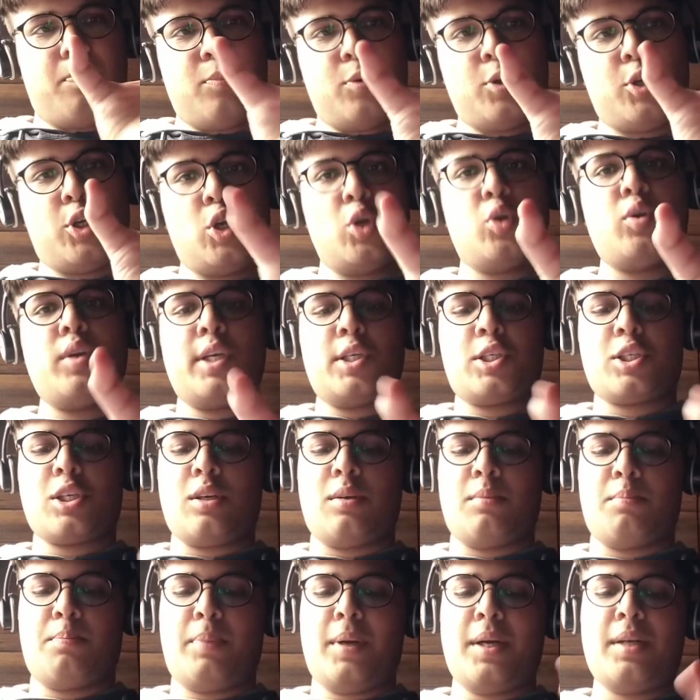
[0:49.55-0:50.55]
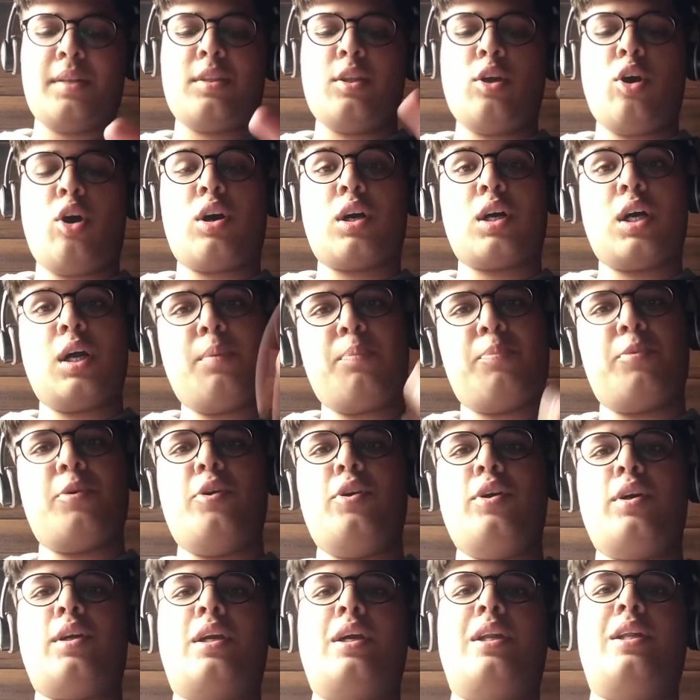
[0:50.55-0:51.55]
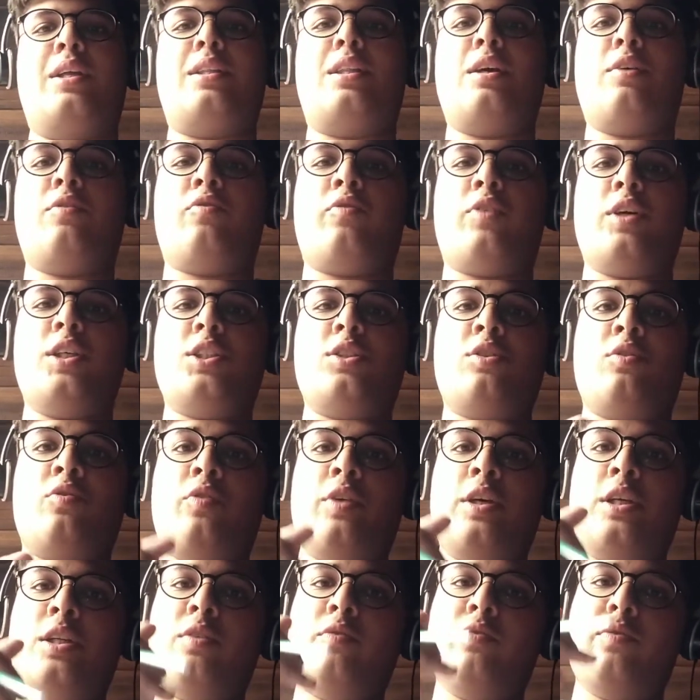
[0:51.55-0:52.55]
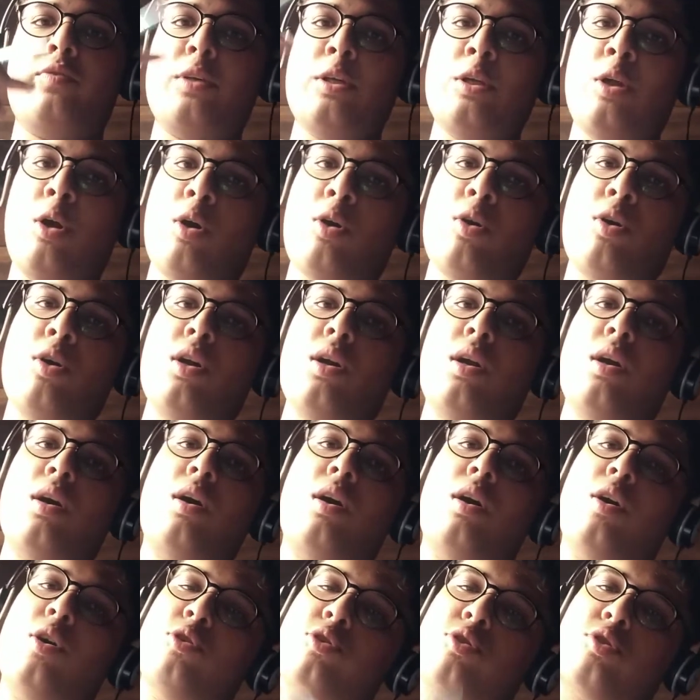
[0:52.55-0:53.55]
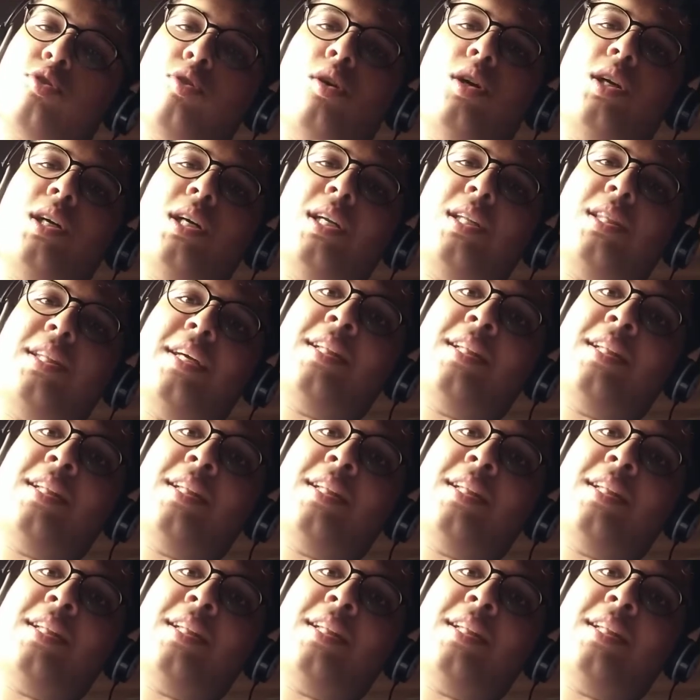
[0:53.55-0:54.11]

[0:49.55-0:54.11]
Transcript: duration, but they occur periodically. The first phase will occur, also occur, the